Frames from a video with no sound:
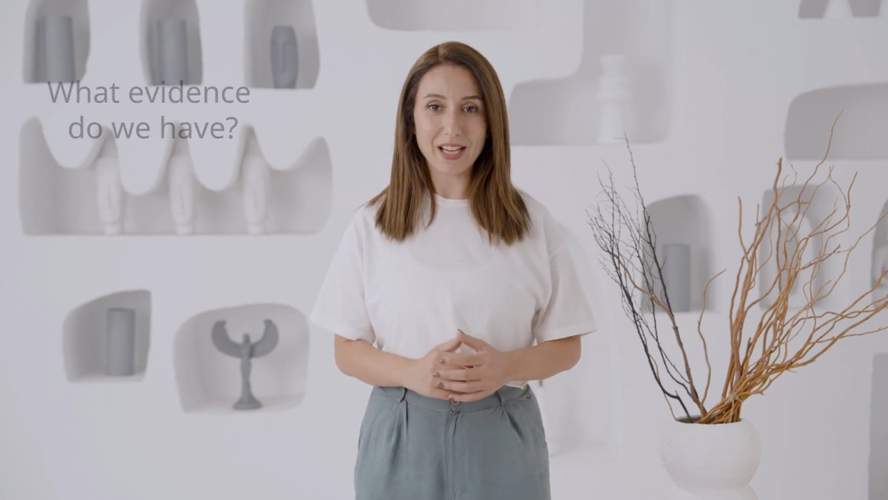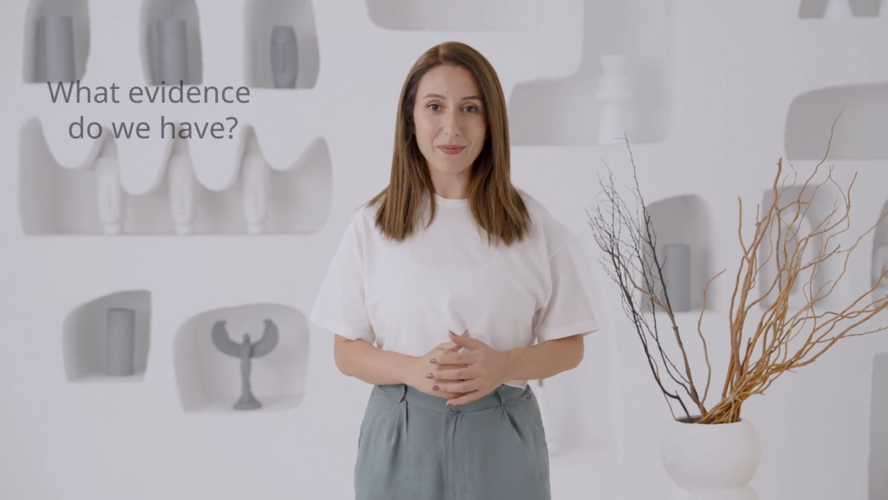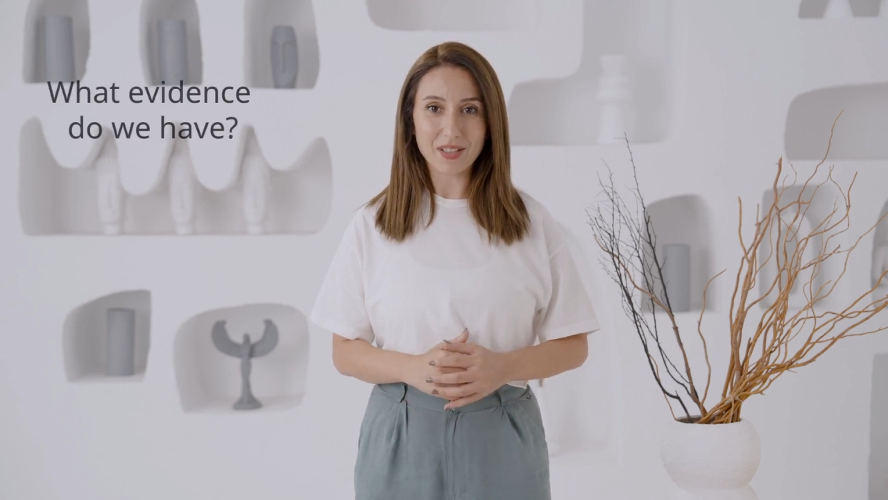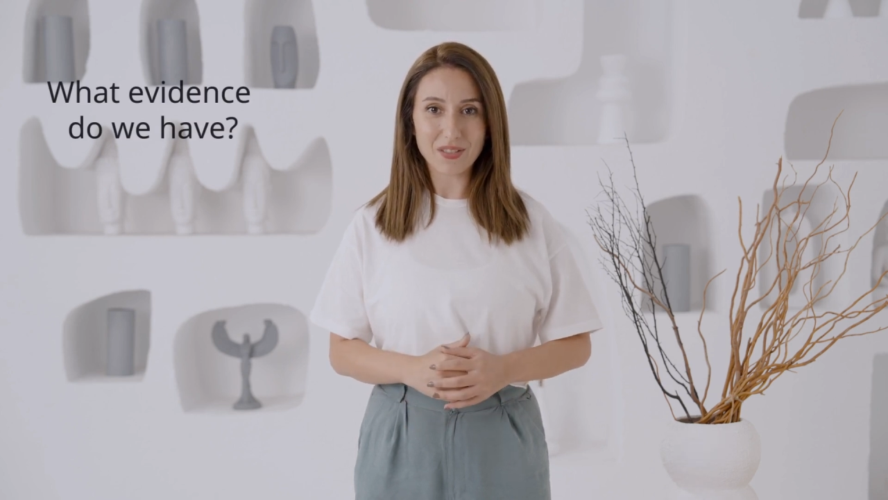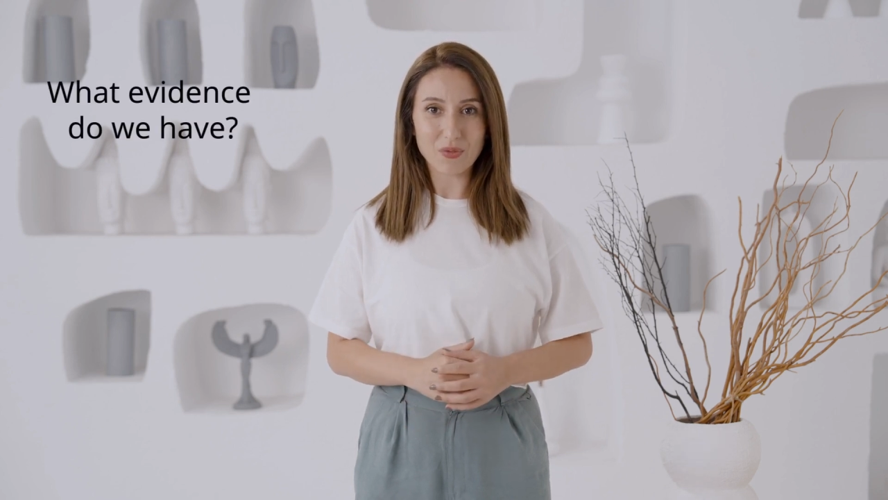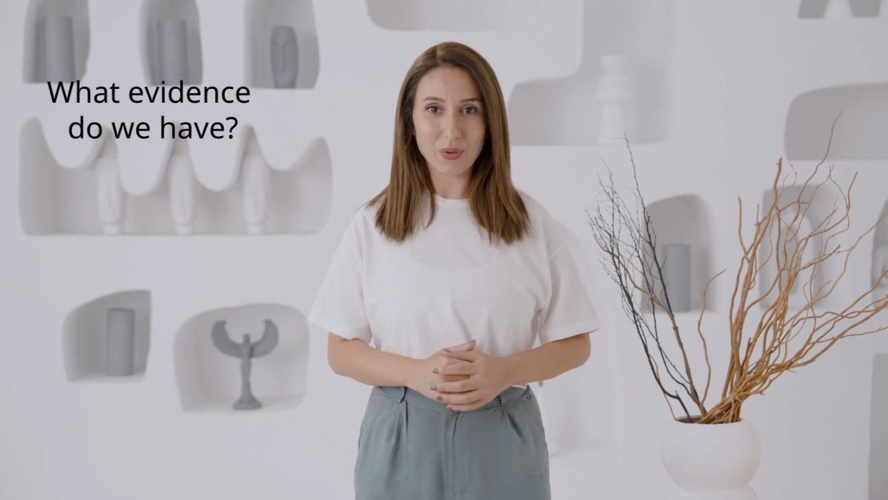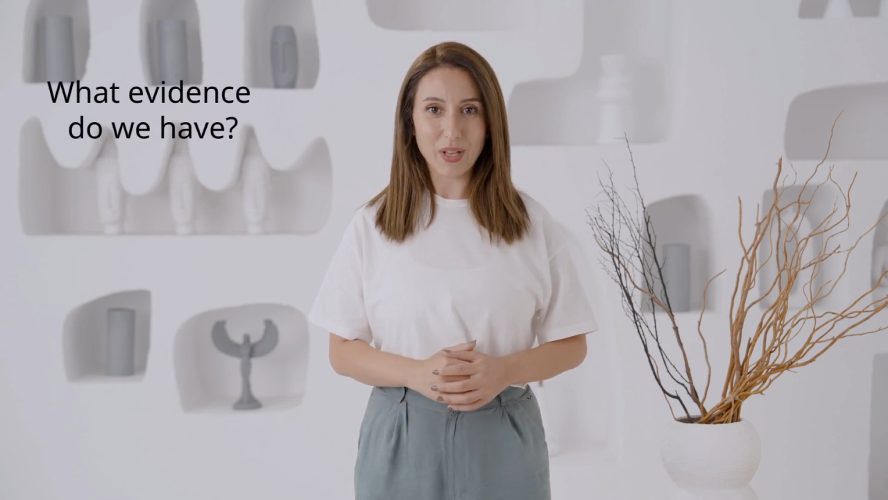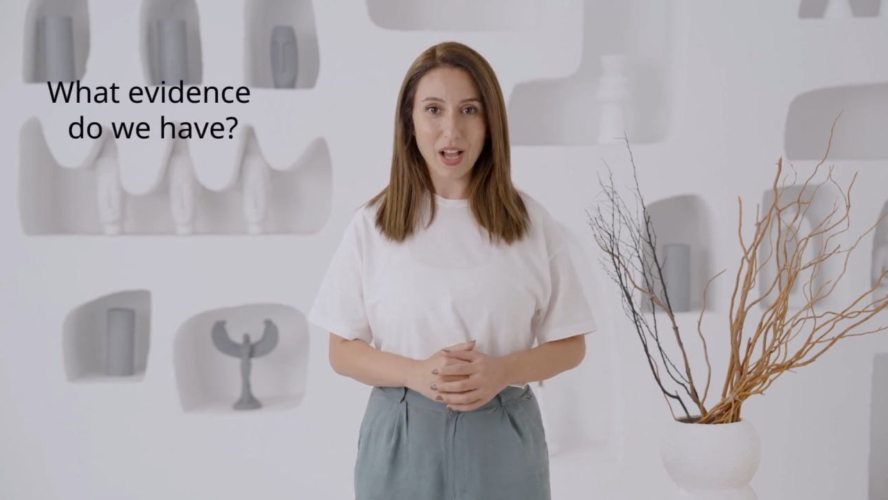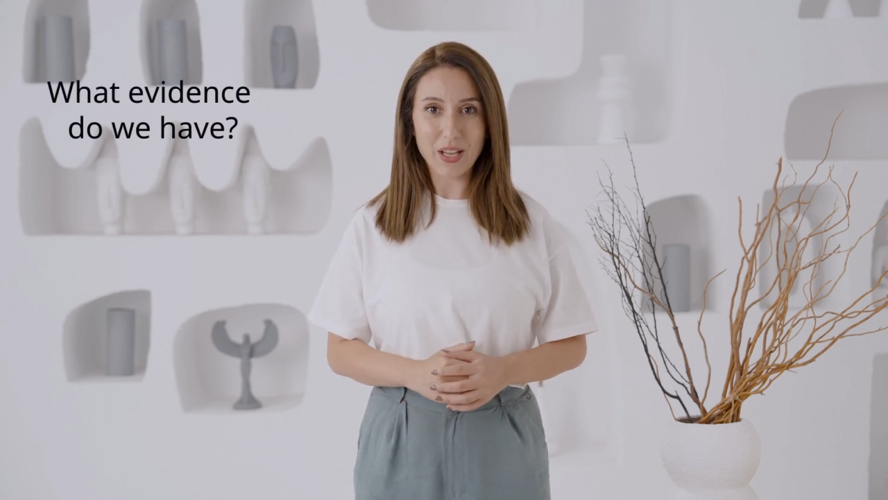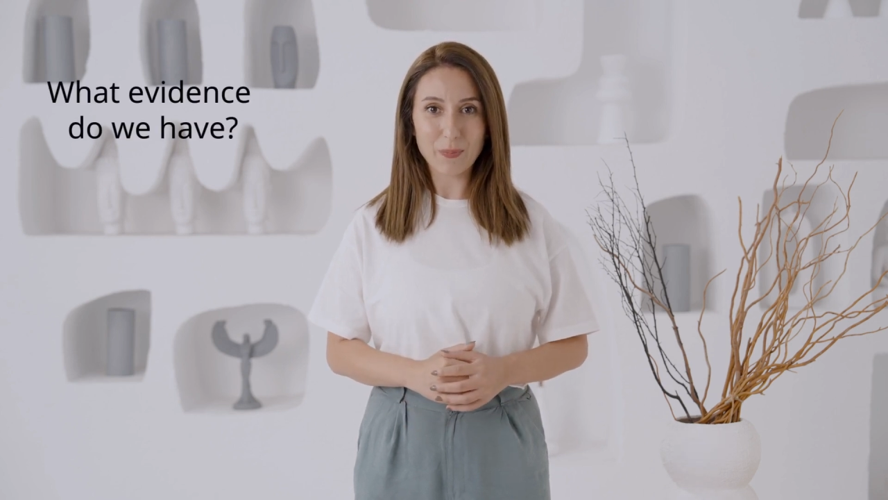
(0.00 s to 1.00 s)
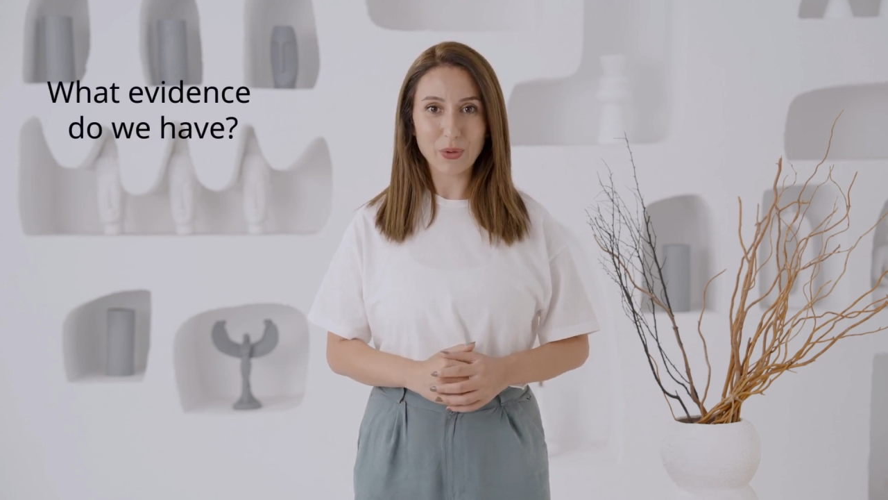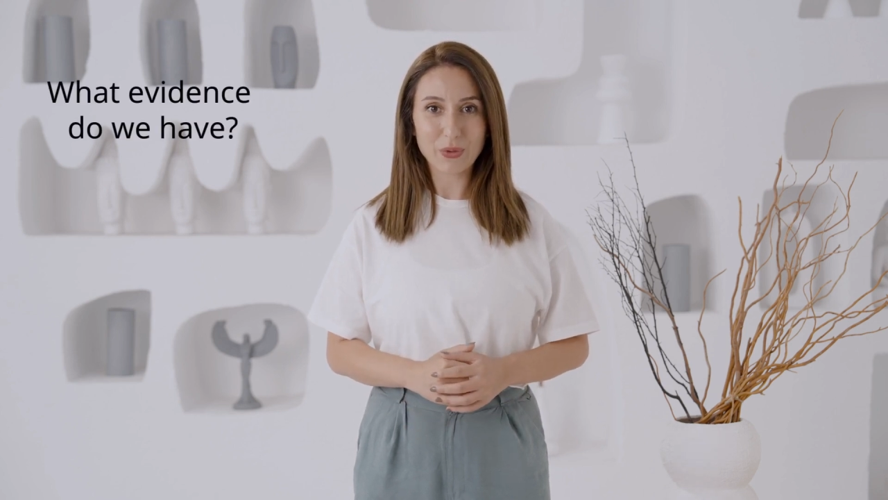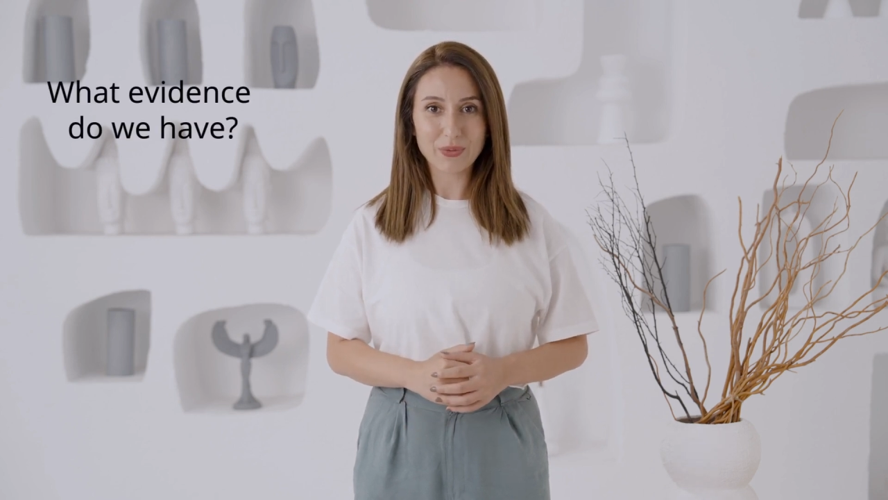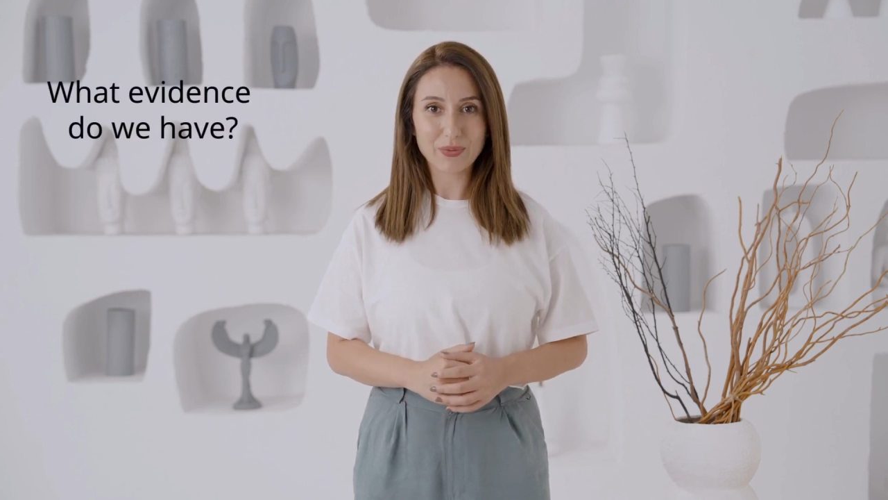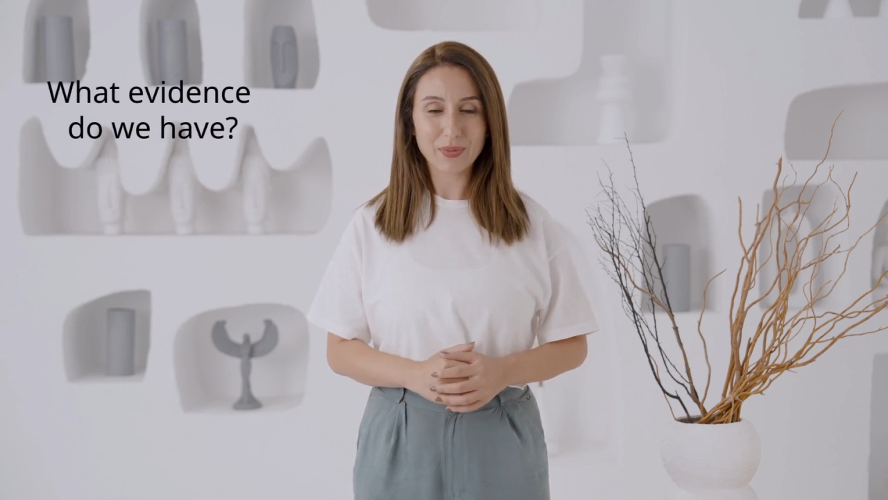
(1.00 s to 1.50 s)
evidence reliable?